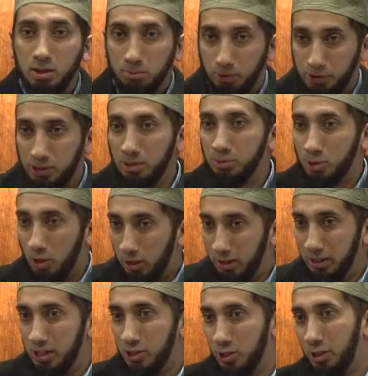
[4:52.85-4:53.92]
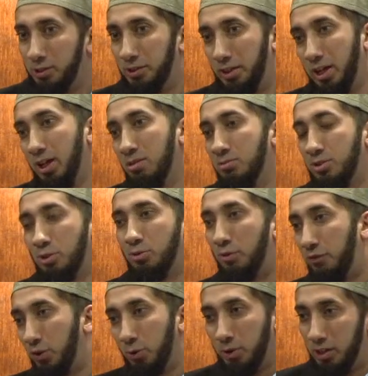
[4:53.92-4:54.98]
Muslims calling each other names and
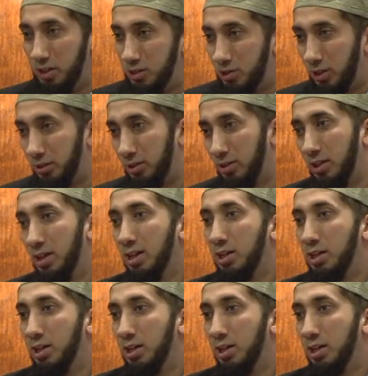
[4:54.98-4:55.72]
refuting each other.